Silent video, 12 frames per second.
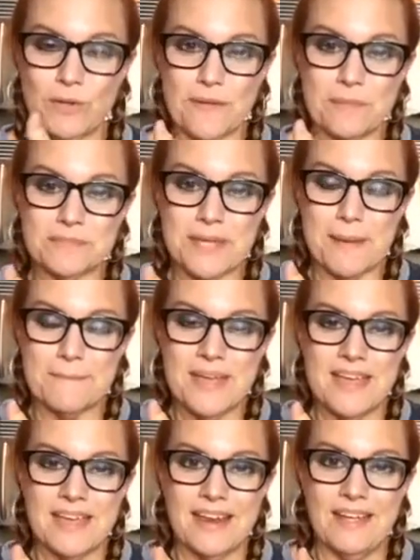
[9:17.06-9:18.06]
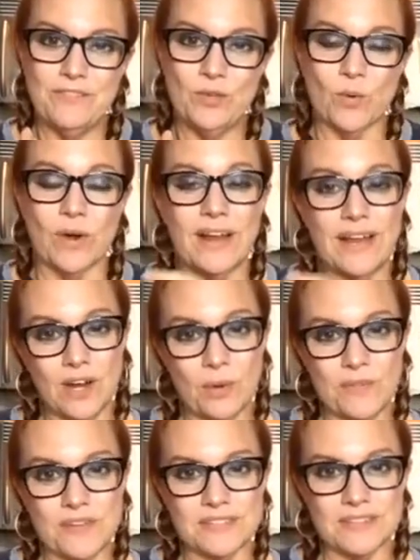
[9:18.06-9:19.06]
Do a thumbs up. If you were
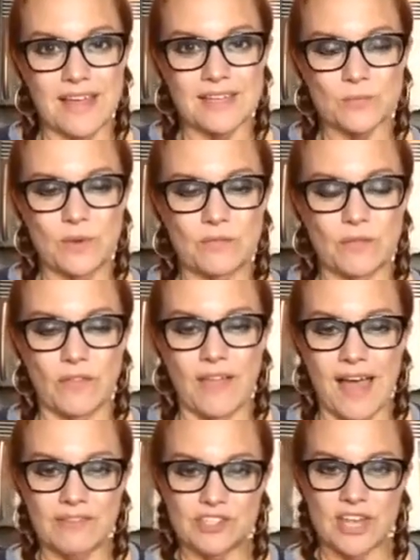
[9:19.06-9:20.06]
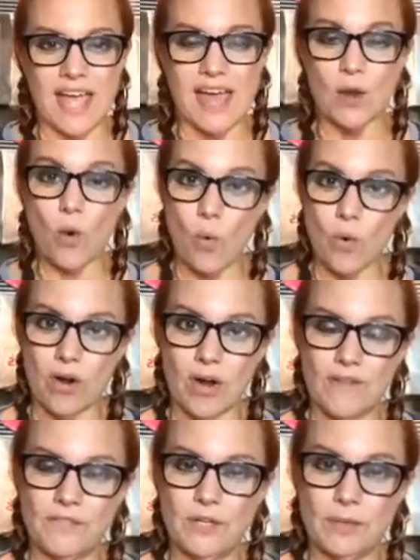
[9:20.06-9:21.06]
here with us last week for the live chat,
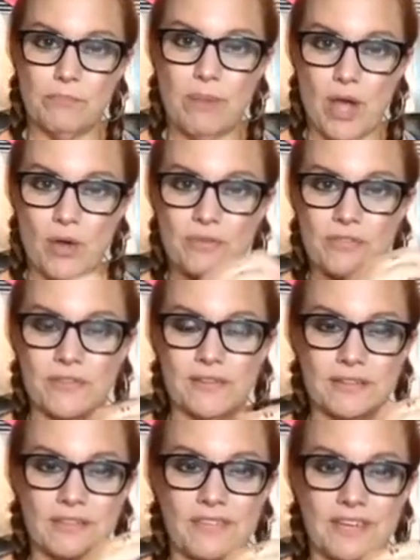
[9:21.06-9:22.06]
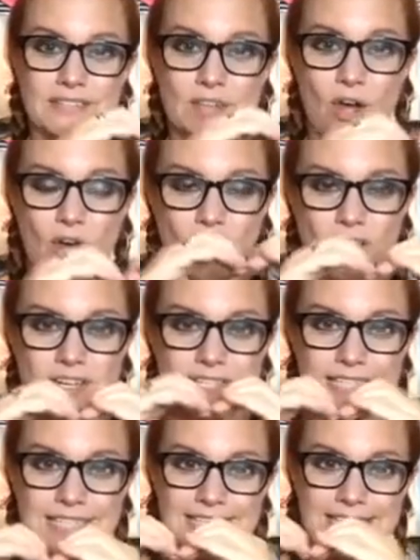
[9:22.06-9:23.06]
or if you did both, then it's a
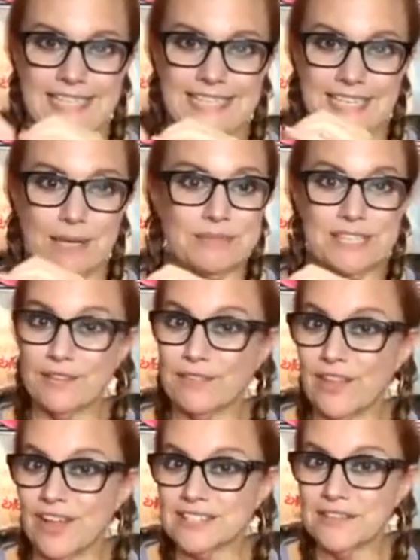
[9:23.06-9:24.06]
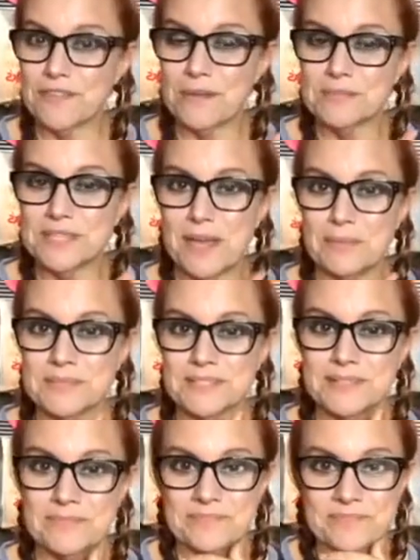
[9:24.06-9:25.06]
heart. And I'm seeing lots of thumbs
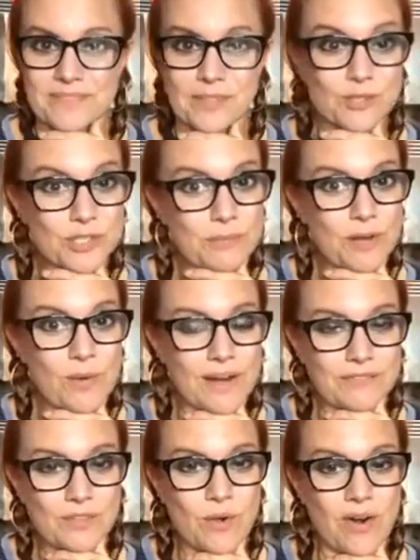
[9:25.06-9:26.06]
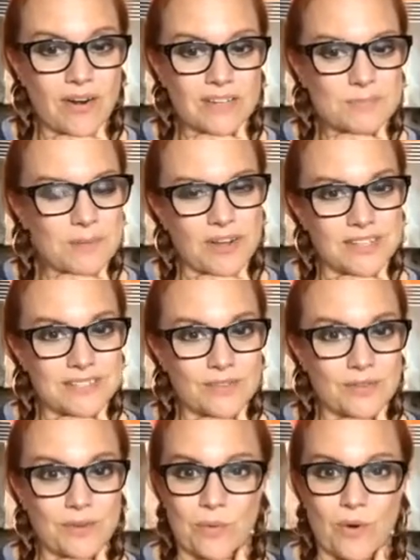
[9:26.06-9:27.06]
ups. There should be quite a few hearts
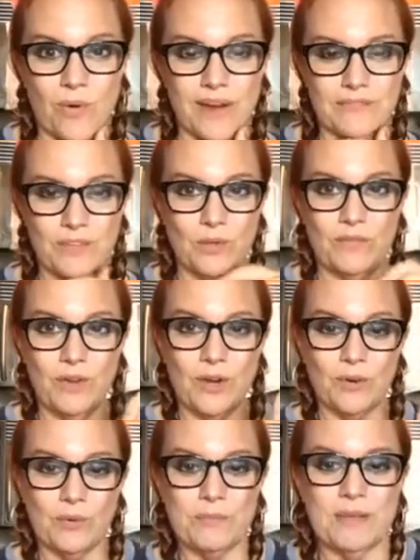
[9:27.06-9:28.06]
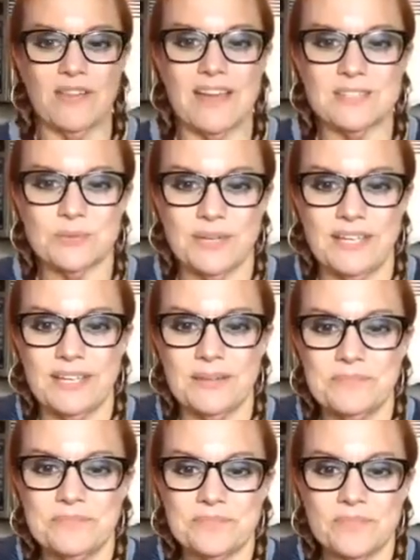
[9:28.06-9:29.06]
because there were quite a few of you here with me last
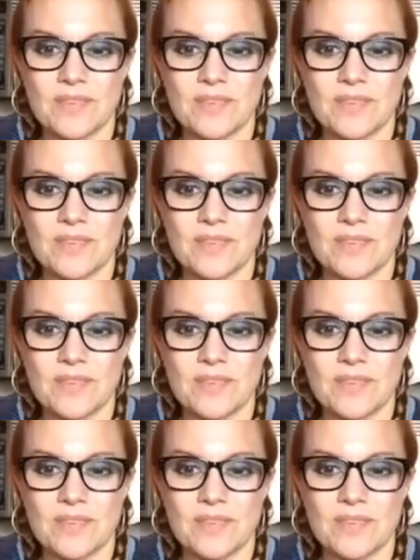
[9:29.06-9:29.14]
week.